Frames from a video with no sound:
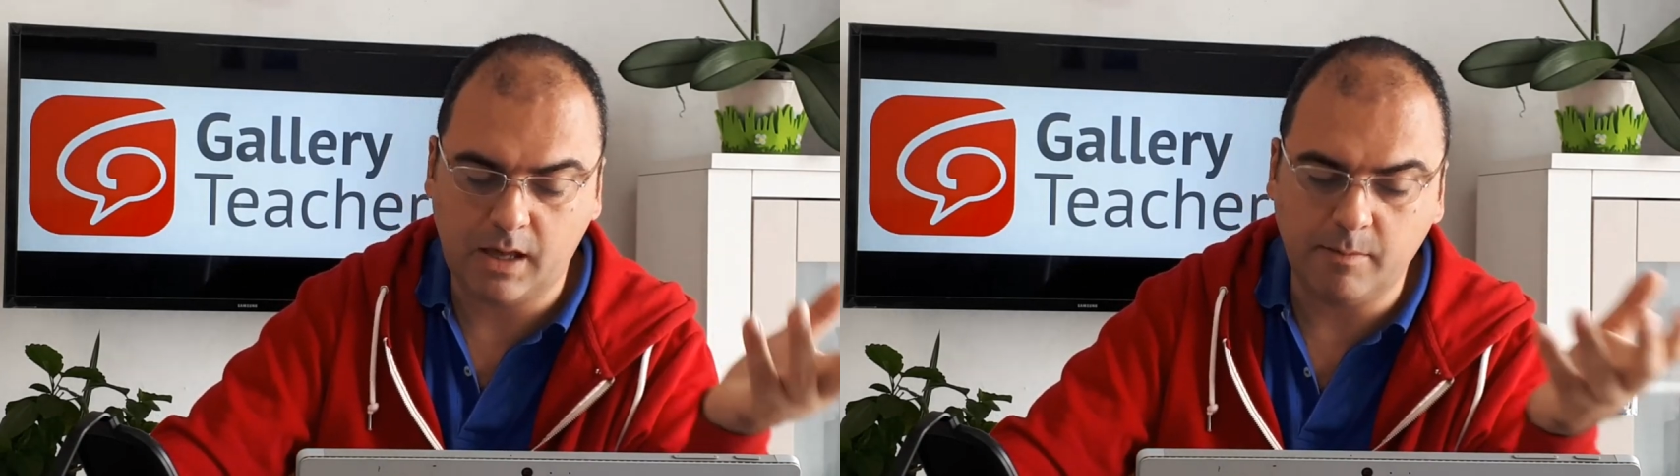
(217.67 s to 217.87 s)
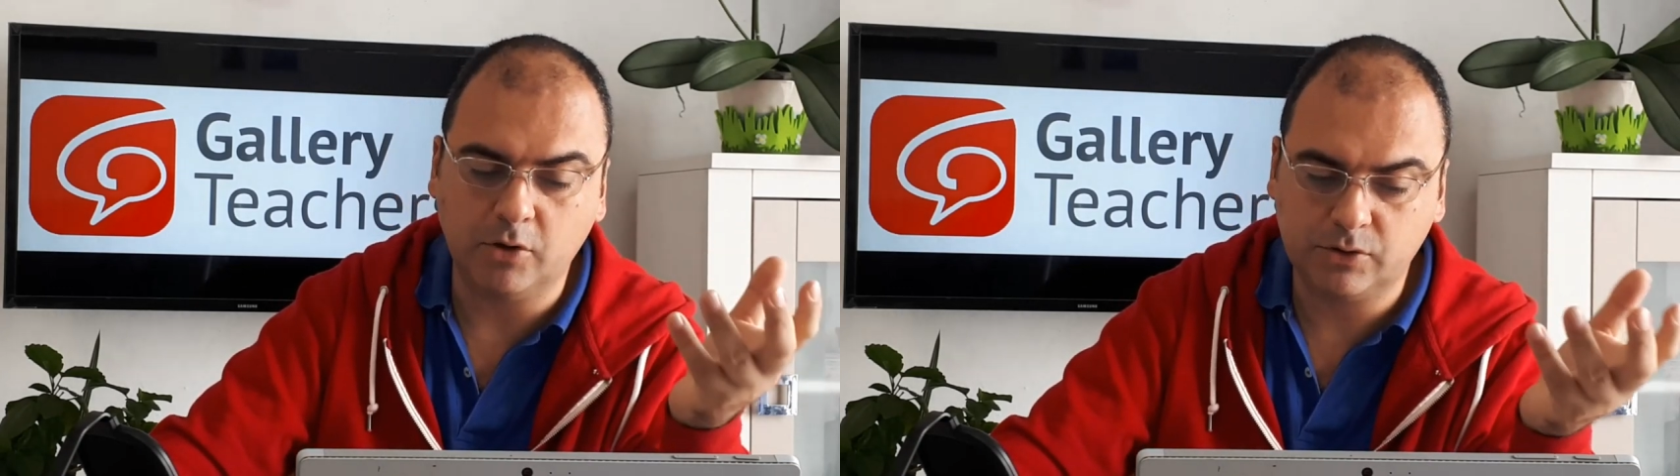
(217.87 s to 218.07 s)

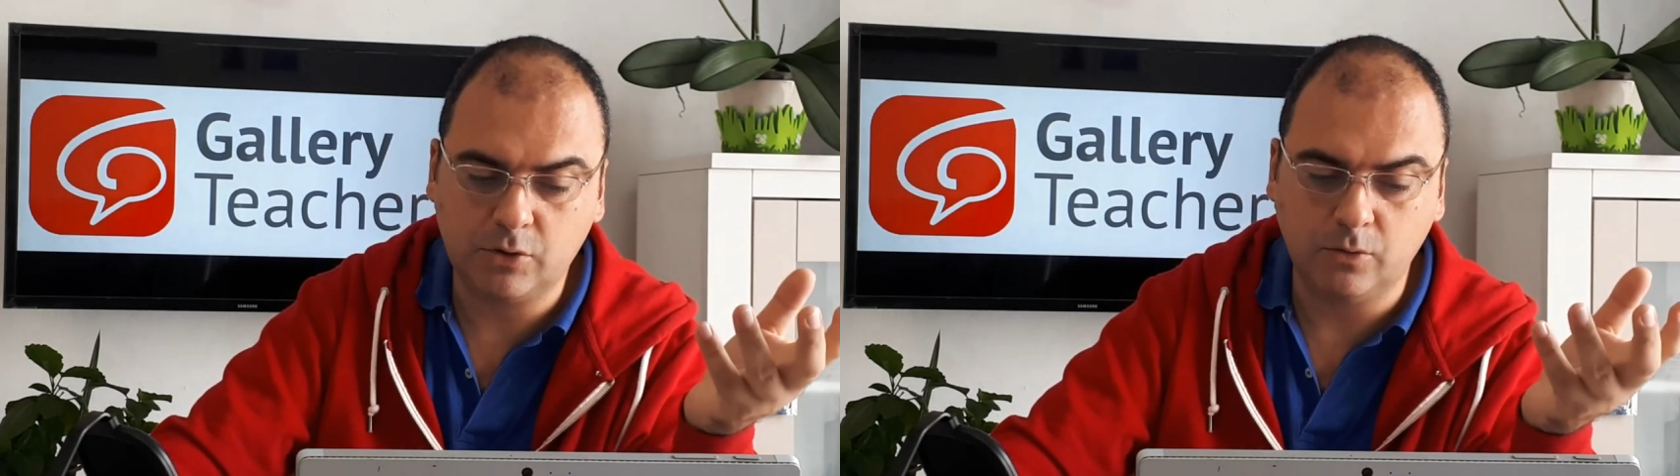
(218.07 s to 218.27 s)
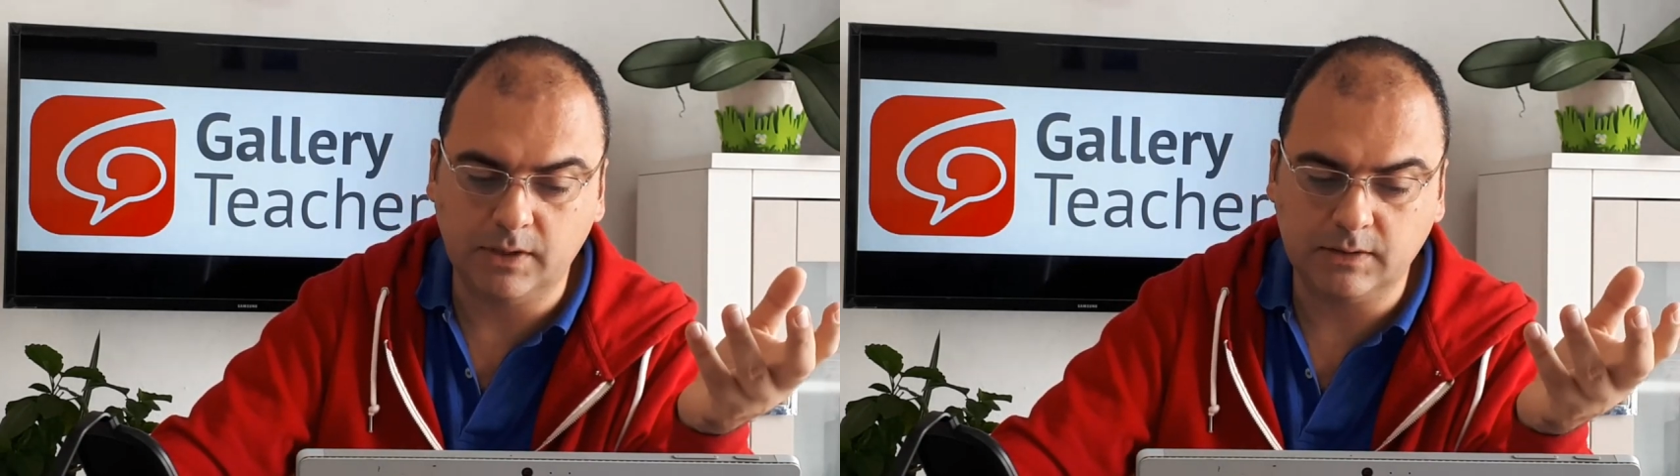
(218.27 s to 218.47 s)
among
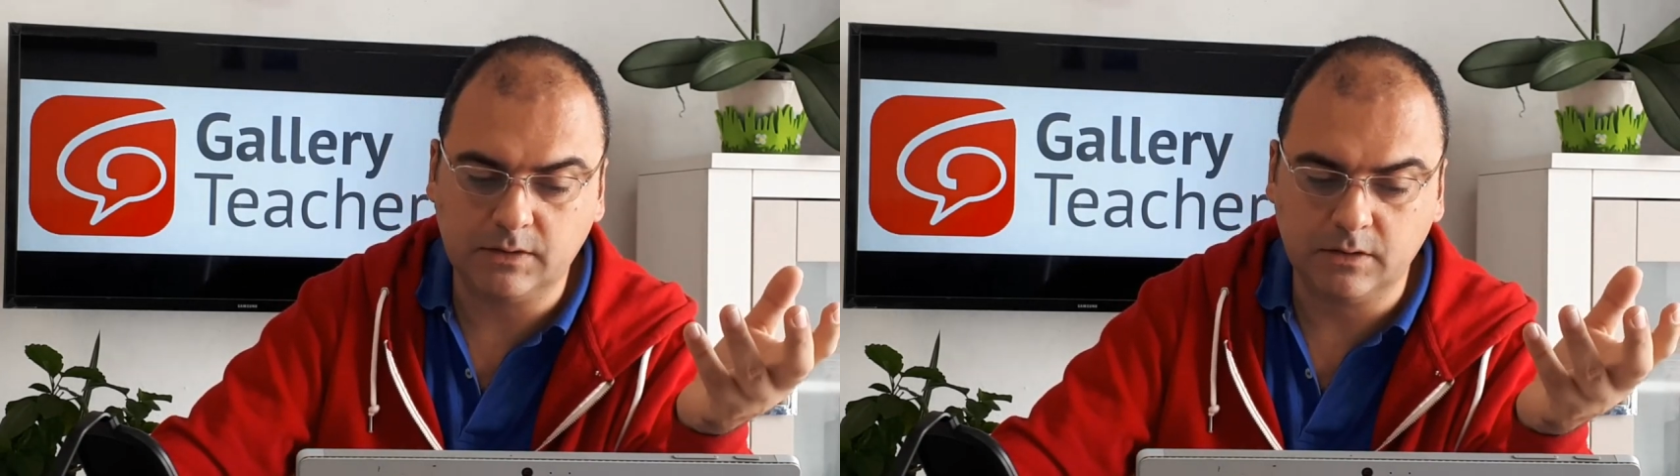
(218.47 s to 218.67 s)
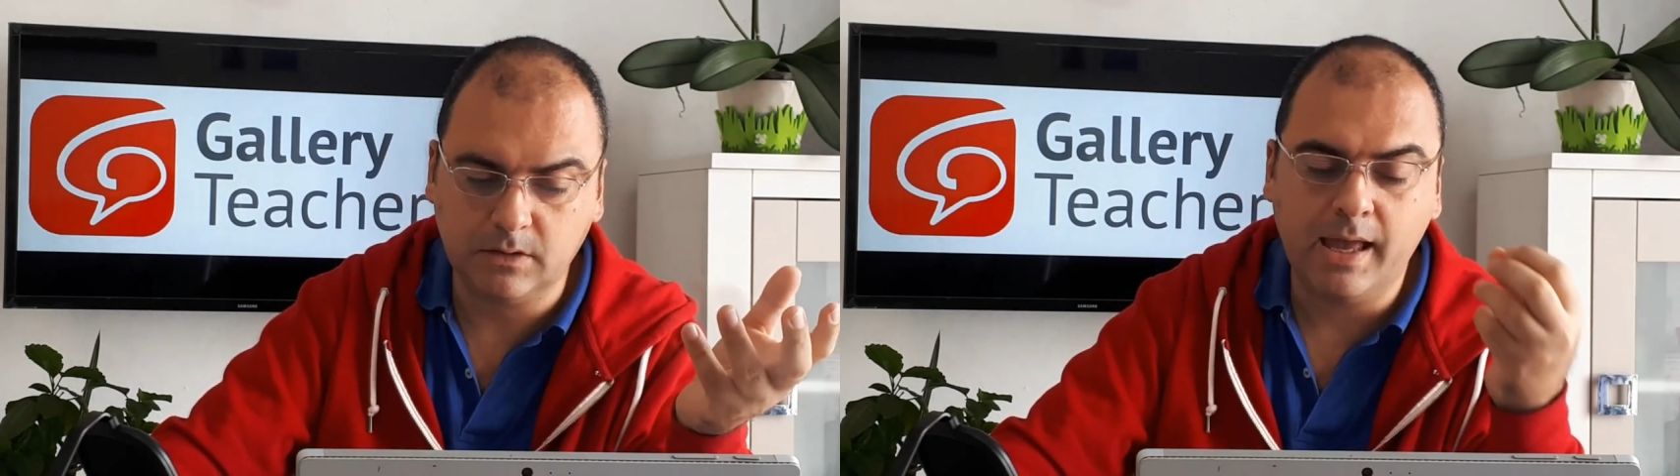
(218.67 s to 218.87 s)

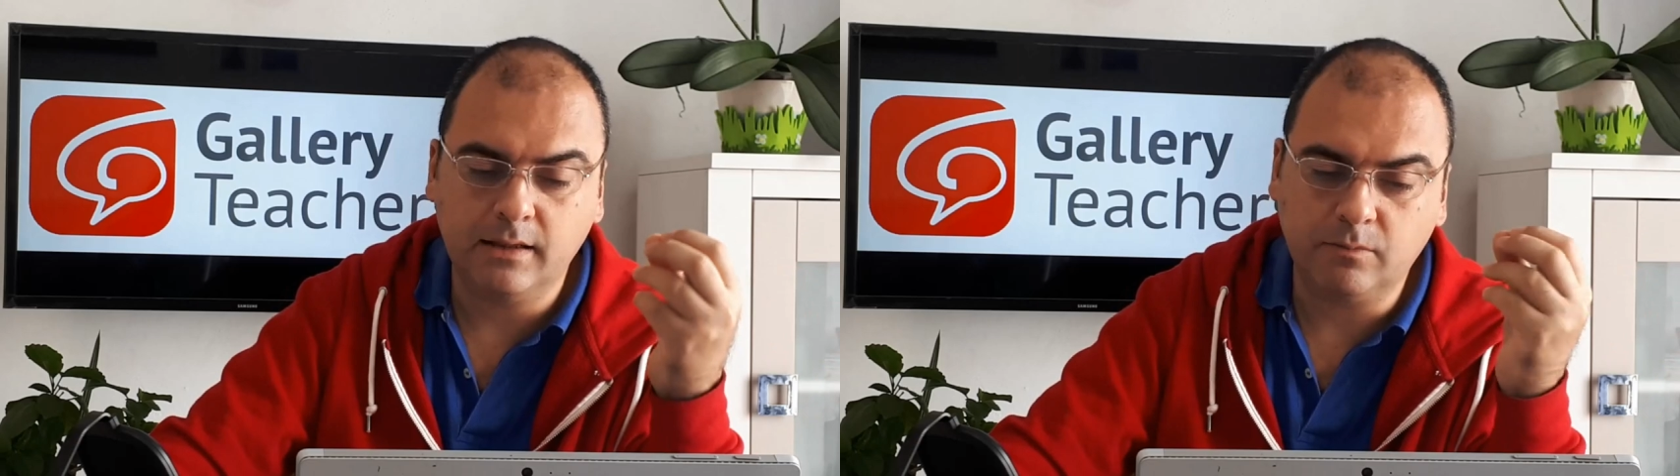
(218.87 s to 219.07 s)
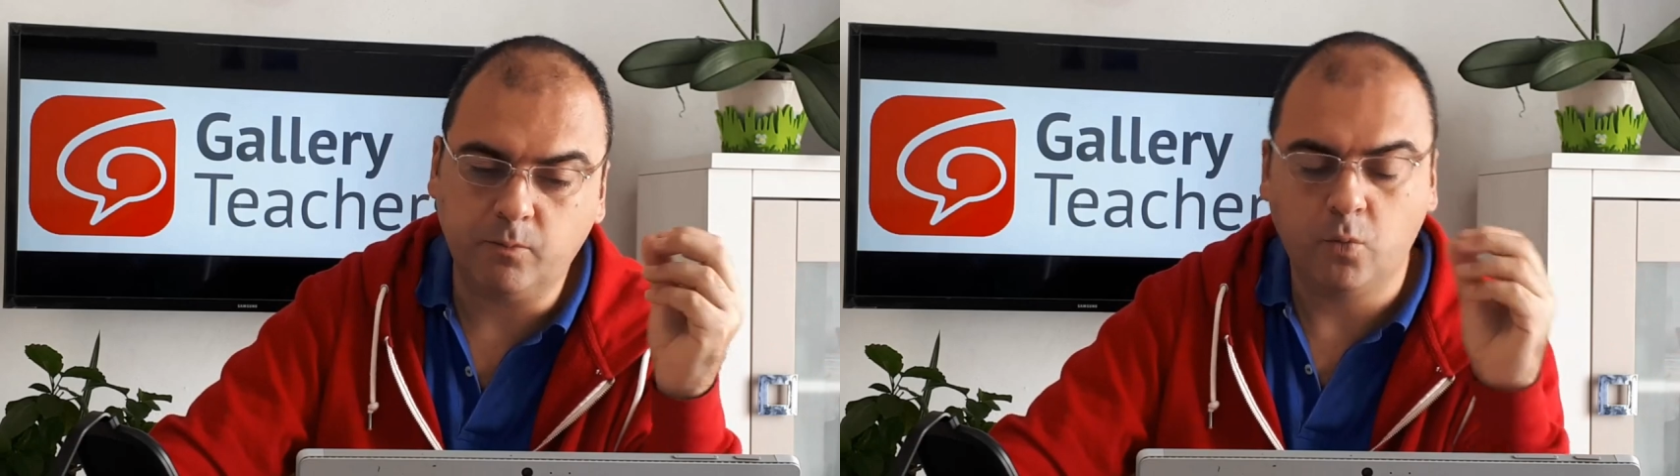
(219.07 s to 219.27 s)
students
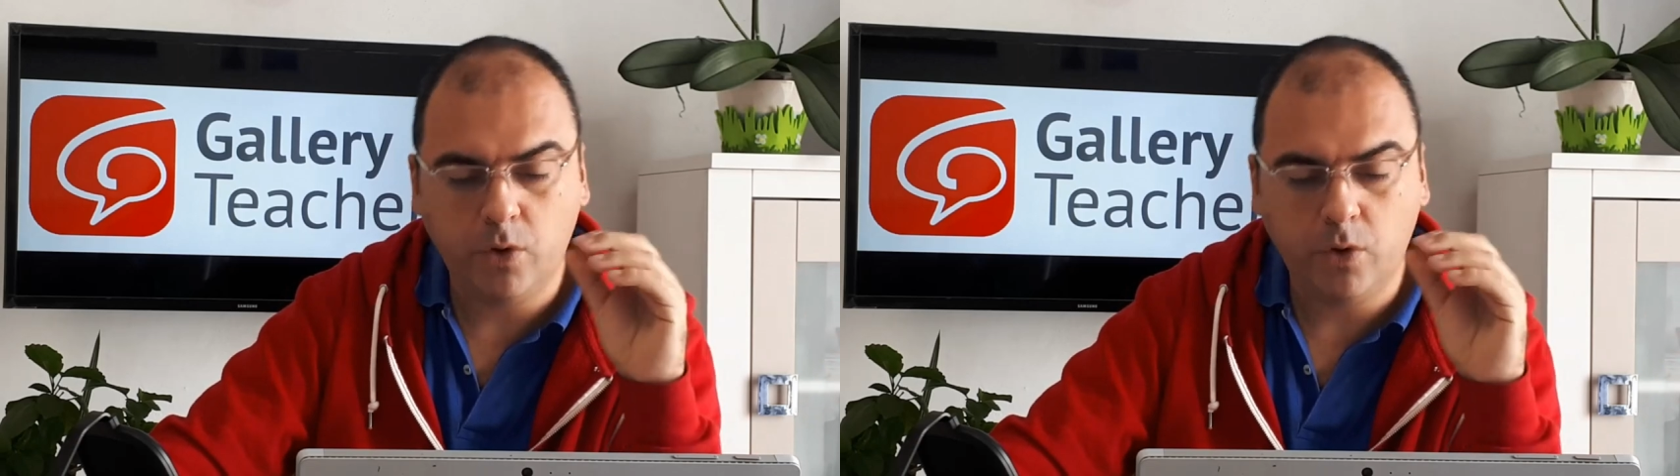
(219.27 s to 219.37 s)
and